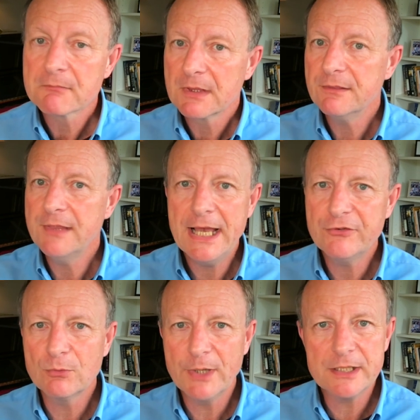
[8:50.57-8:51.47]

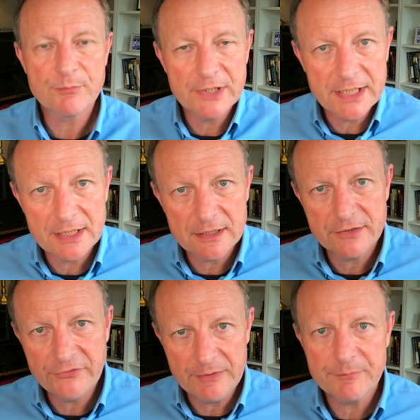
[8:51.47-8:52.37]
That's a way to bring in
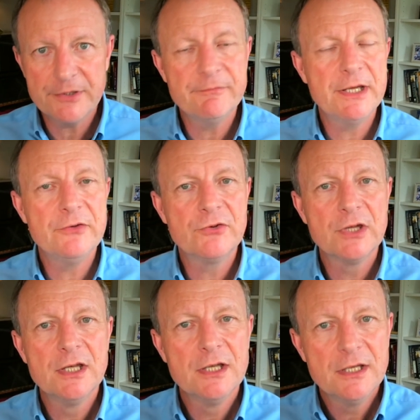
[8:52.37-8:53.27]
contemporary events
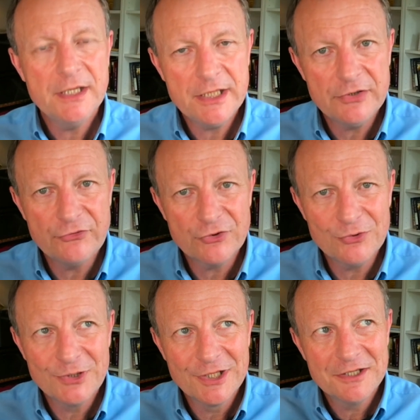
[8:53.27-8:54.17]
into,